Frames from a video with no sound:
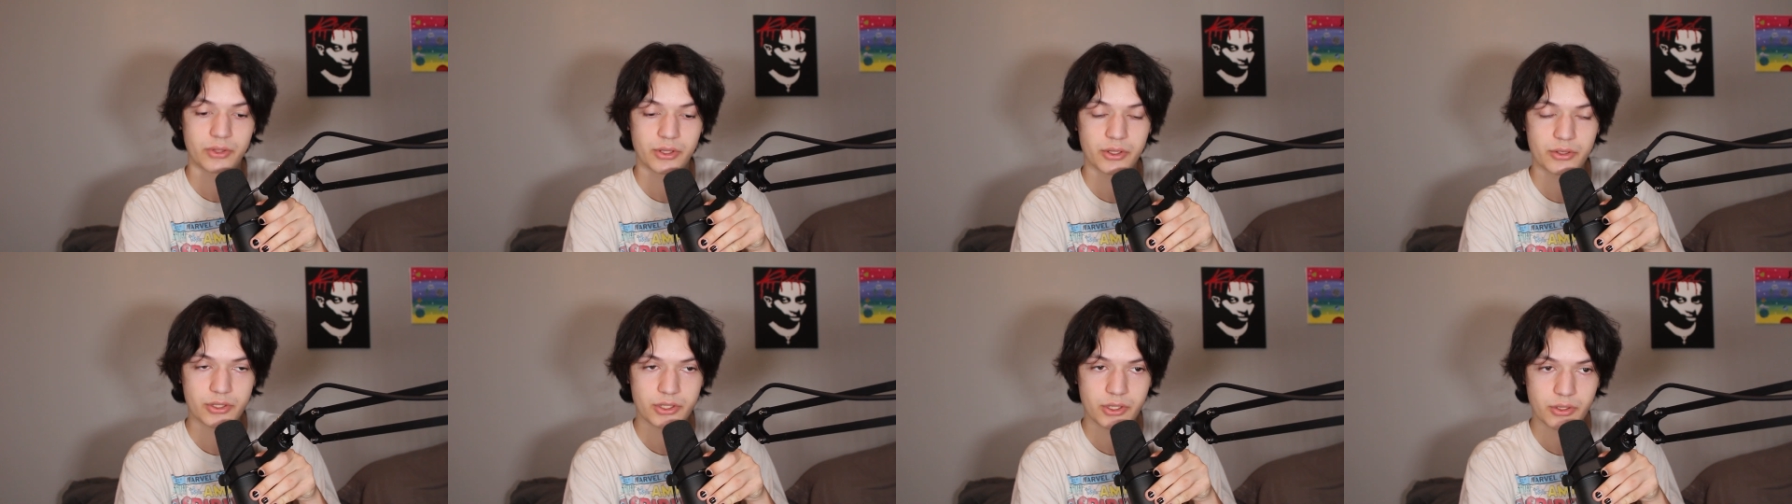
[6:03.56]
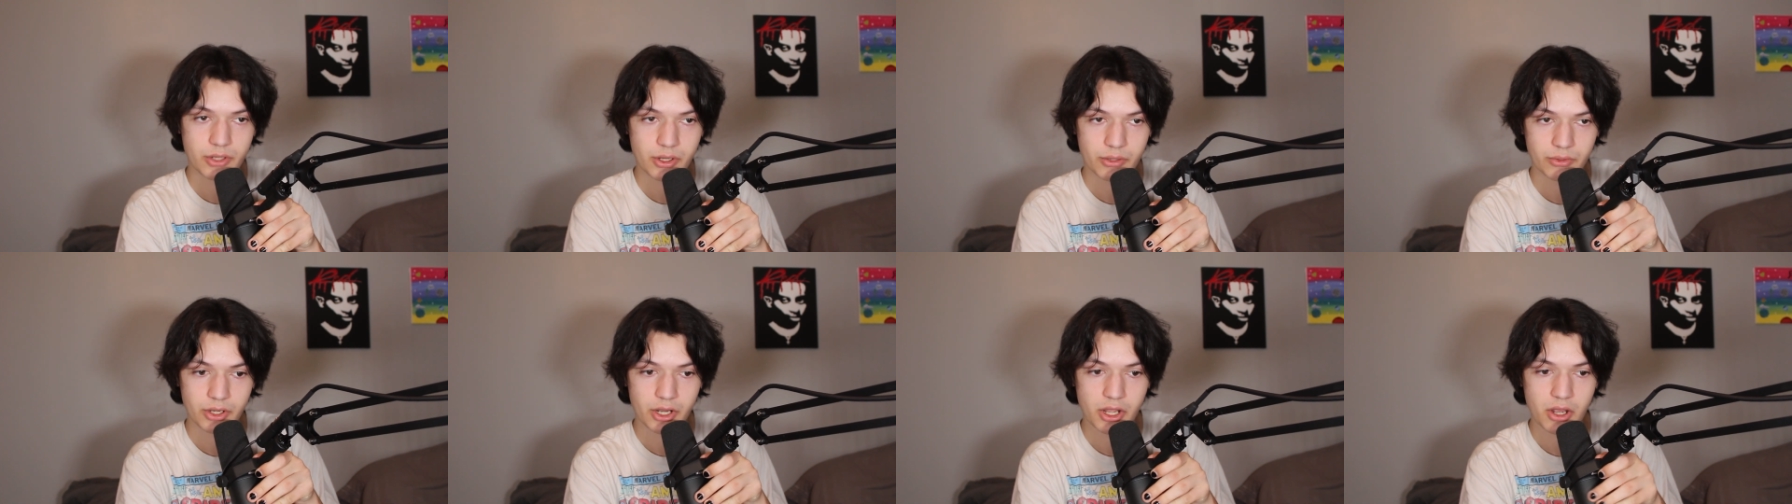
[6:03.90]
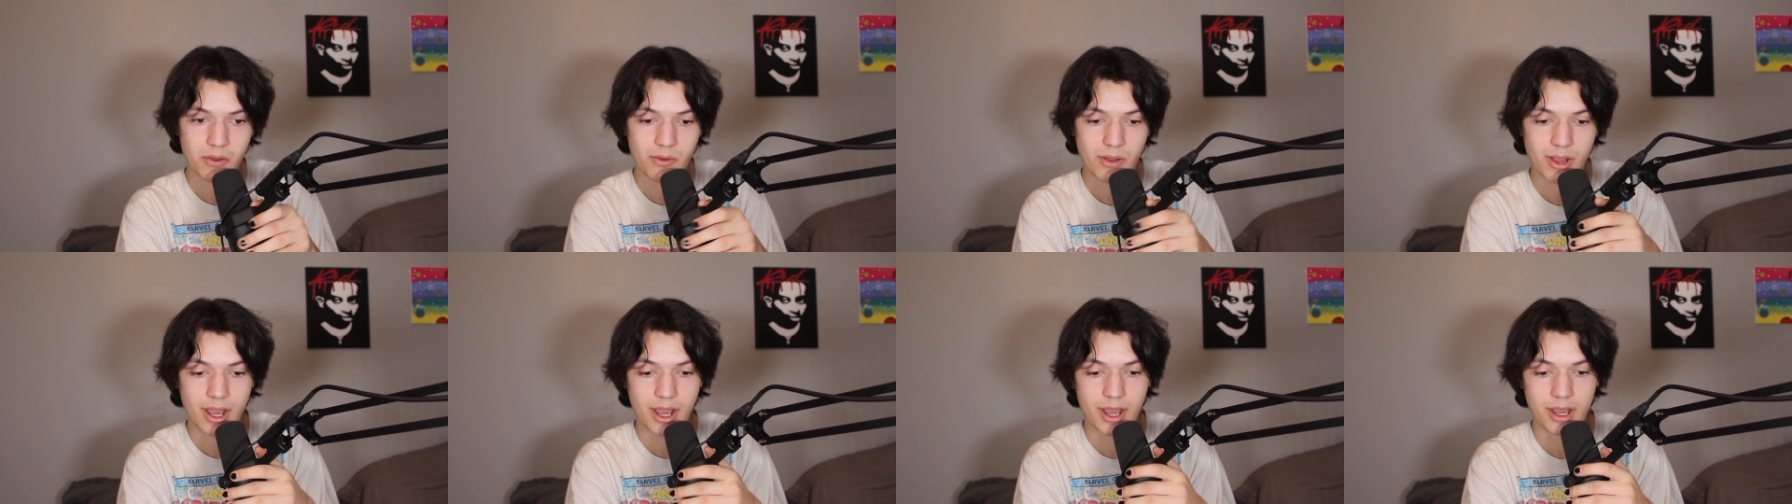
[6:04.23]
For those of you who don't
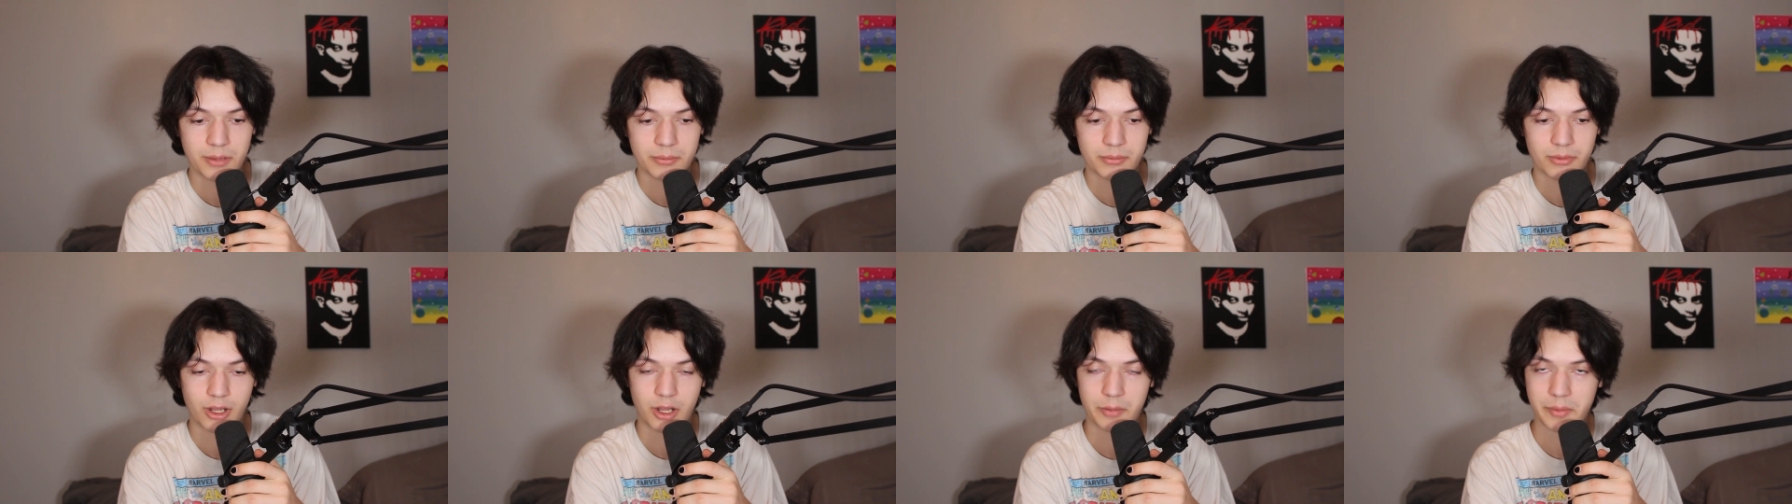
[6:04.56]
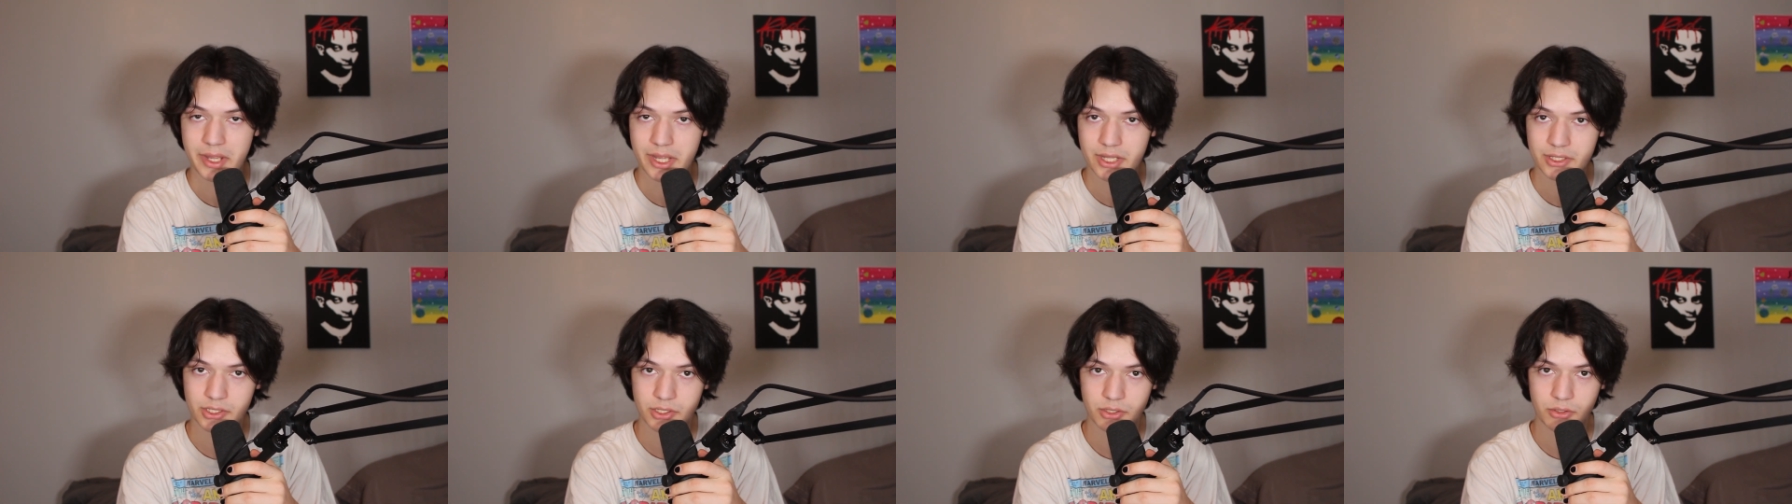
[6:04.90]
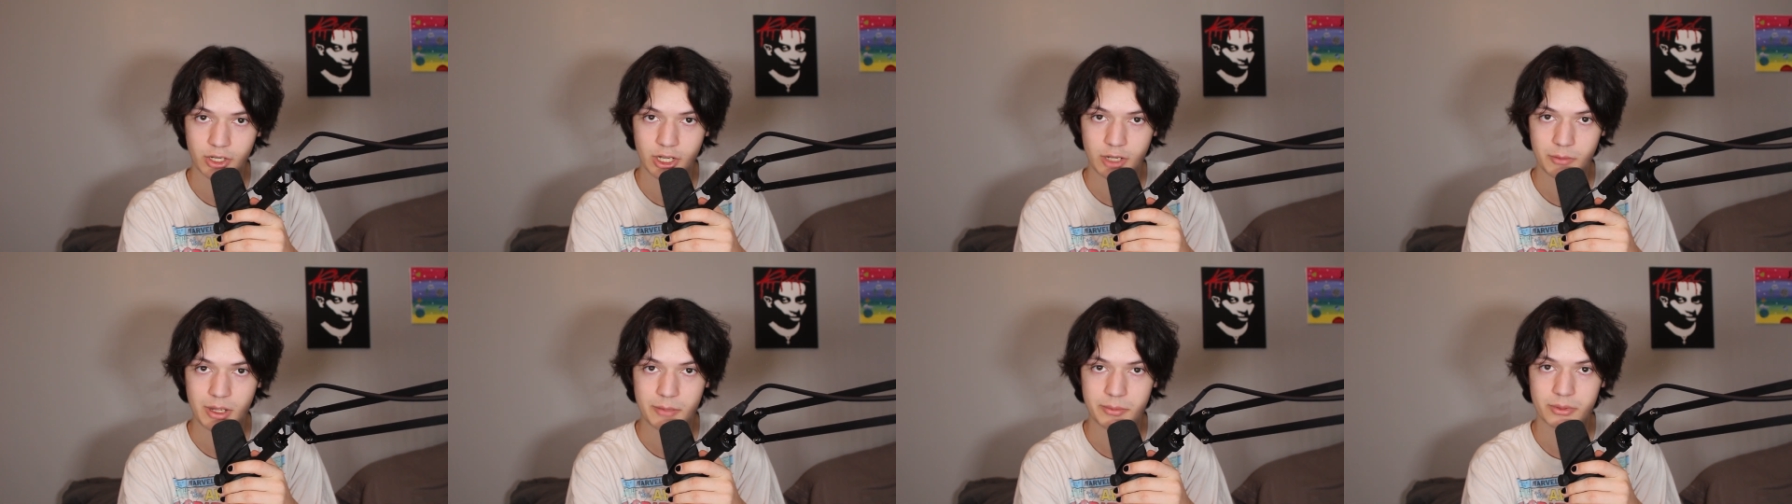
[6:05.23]
know, on my
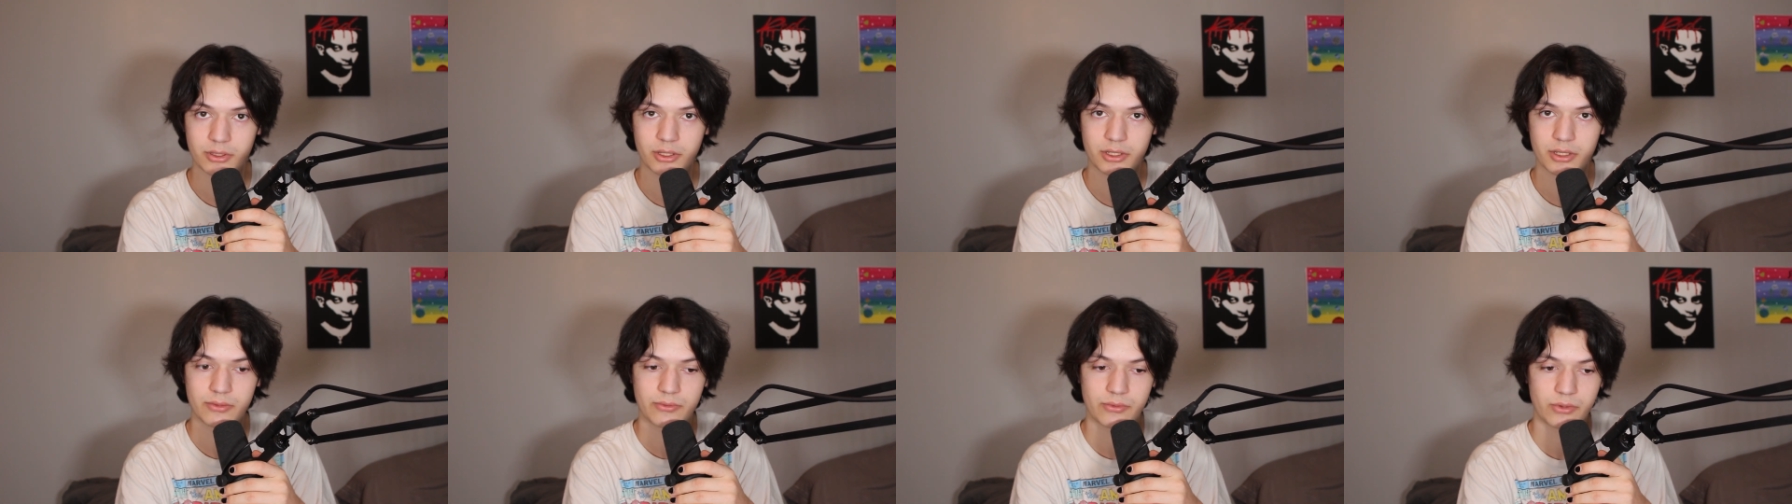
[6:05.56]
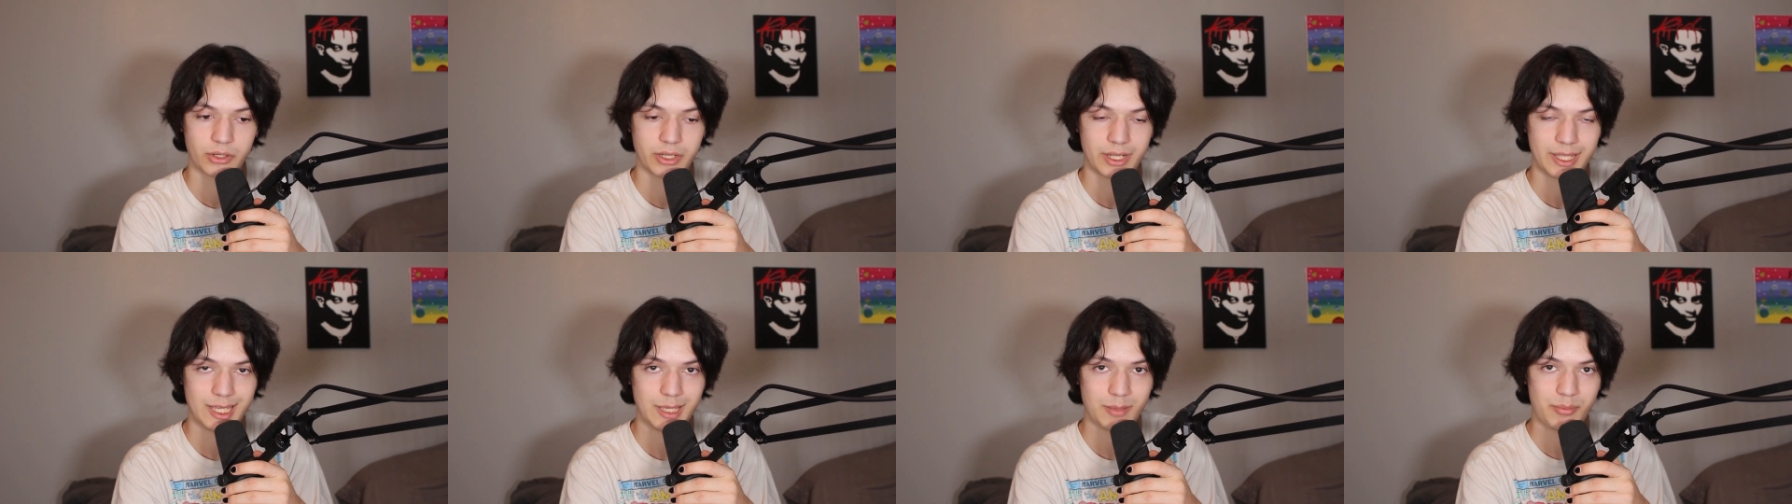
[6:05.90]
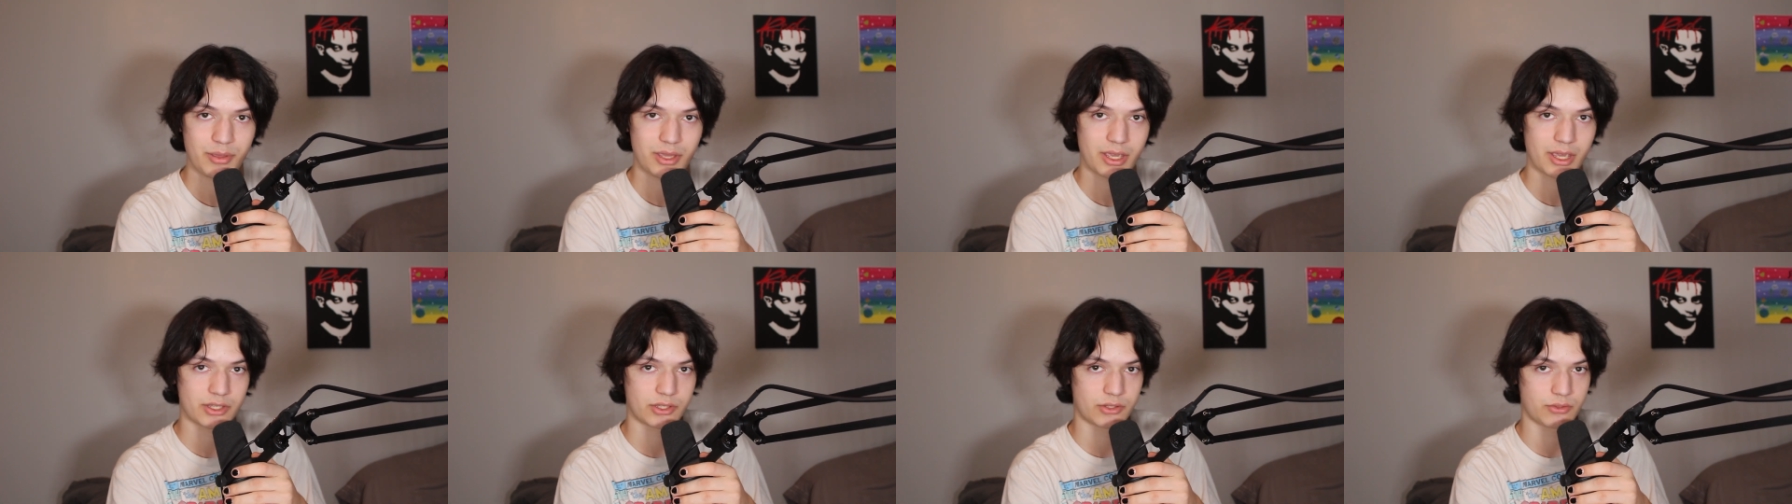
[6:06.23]
Instagram, I've been looking for an
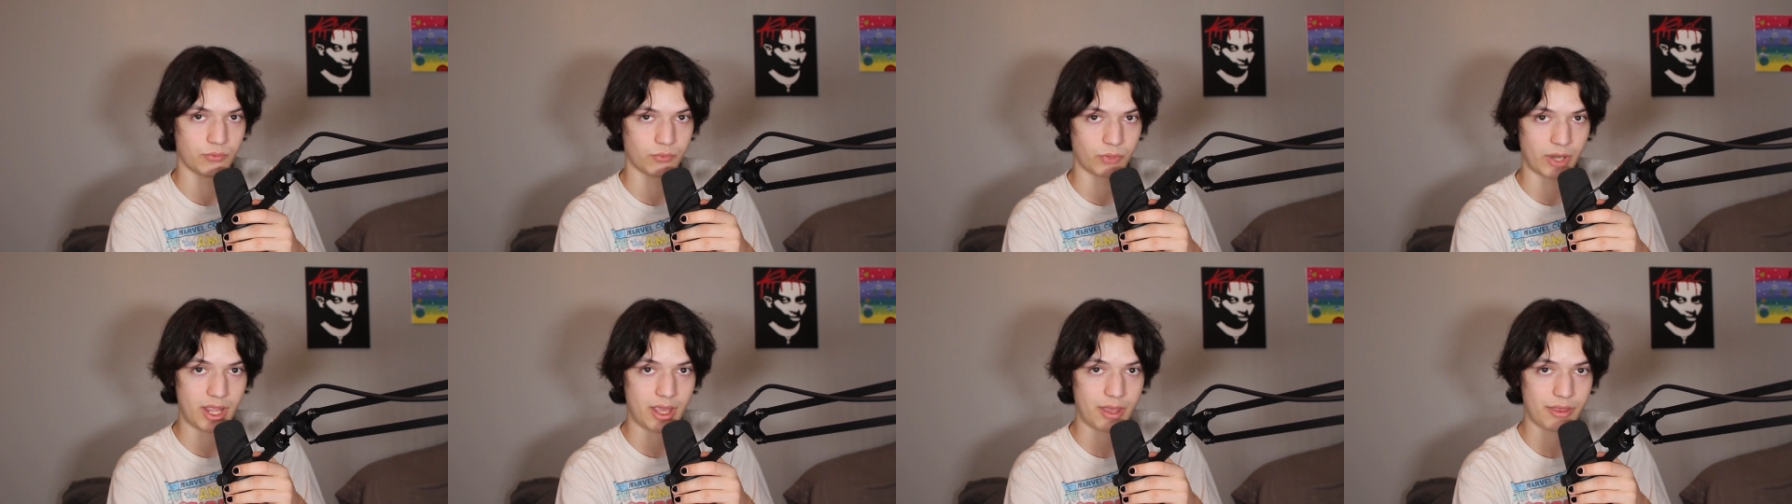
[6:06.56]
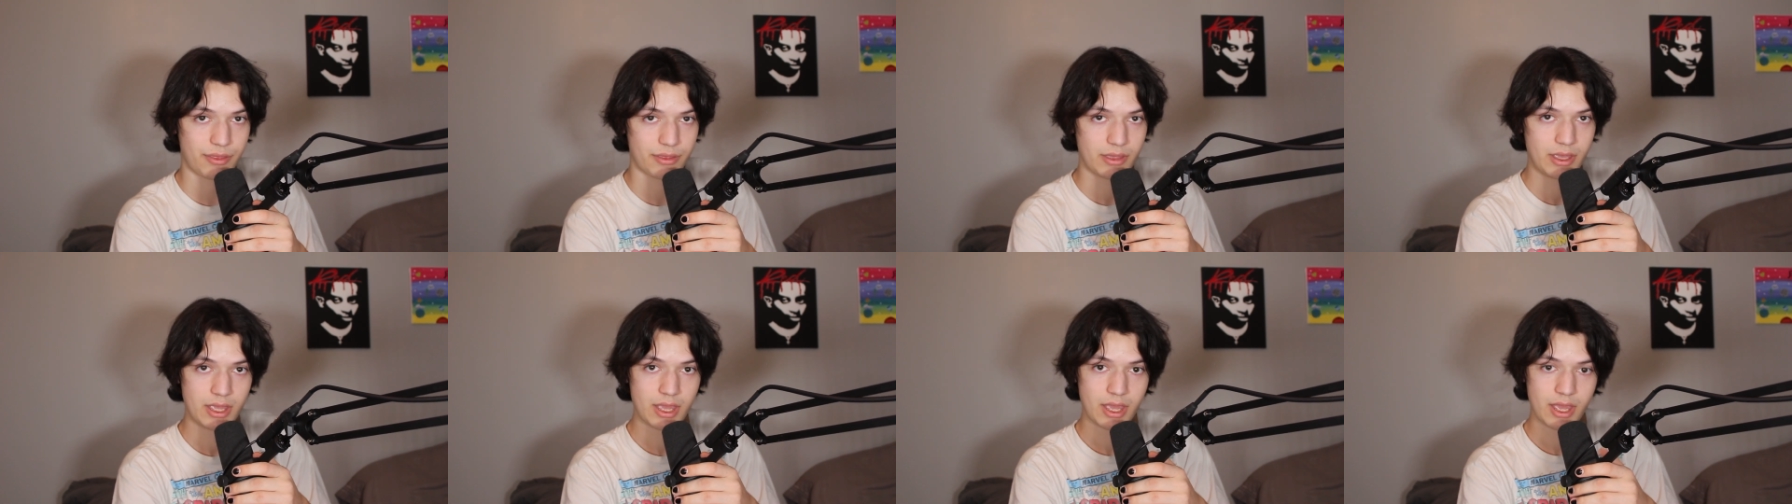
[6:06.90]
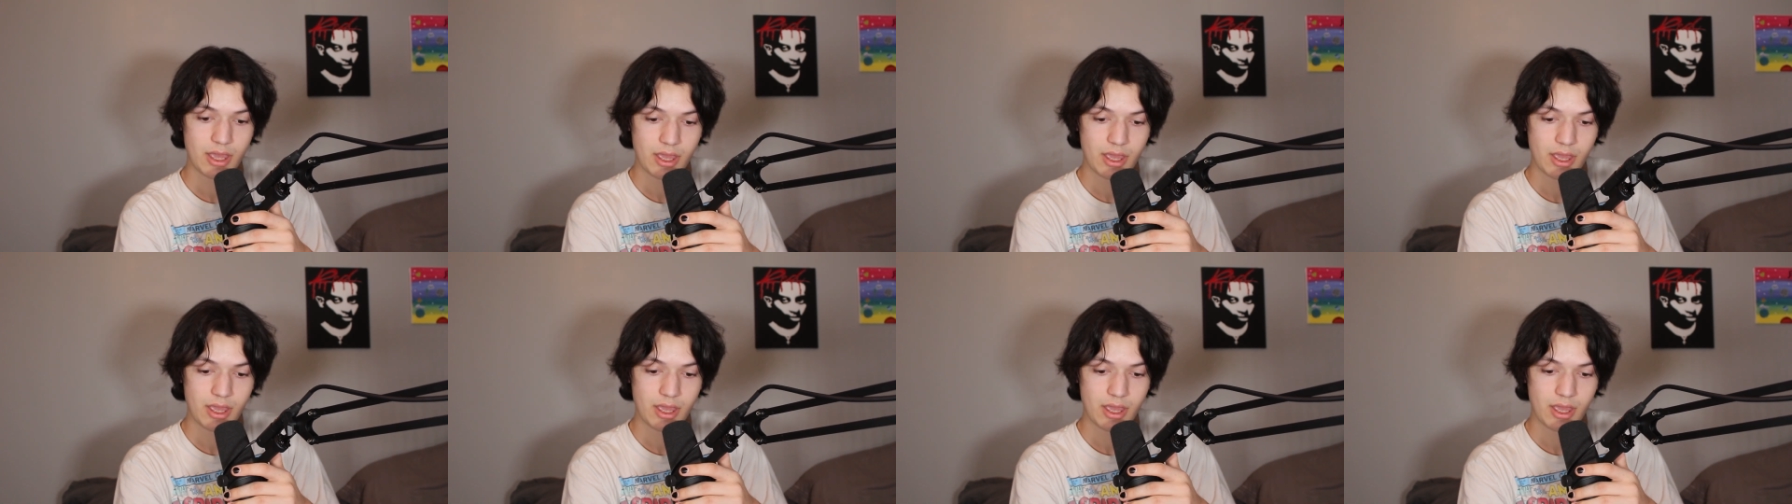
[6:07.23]
EPS Wraith